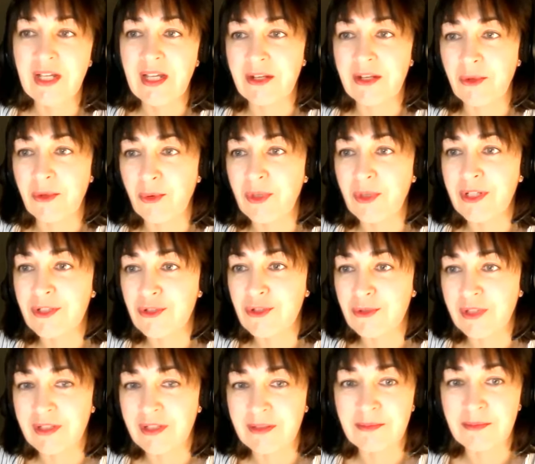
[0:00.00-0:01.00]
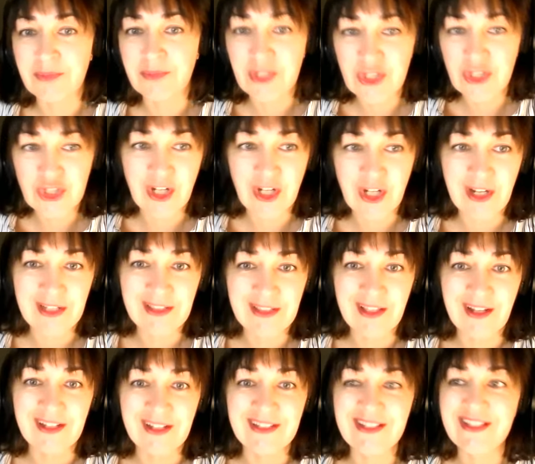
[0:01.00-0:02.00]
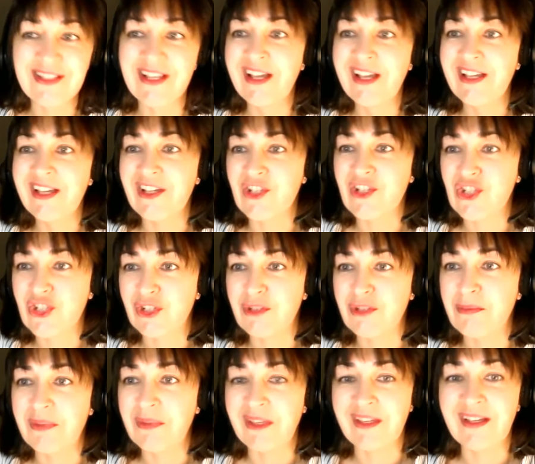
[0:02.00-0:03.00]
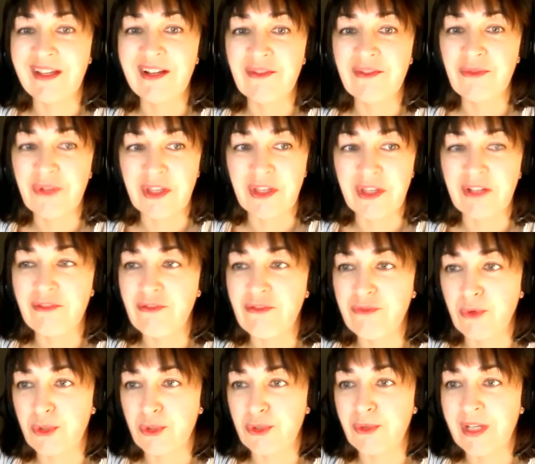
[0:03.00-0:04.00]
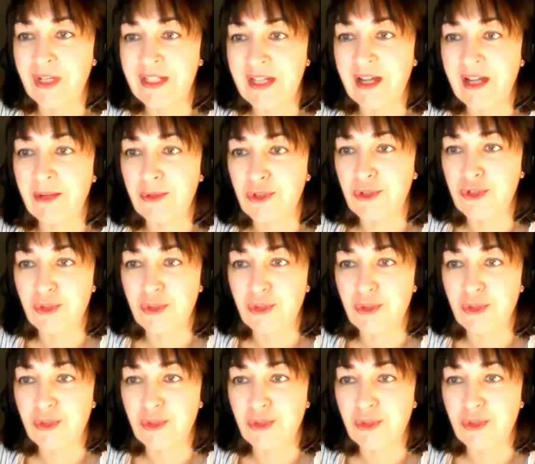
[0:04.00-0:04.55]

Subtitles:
And according to the British guidelines, it should be within 4 to 8 hours.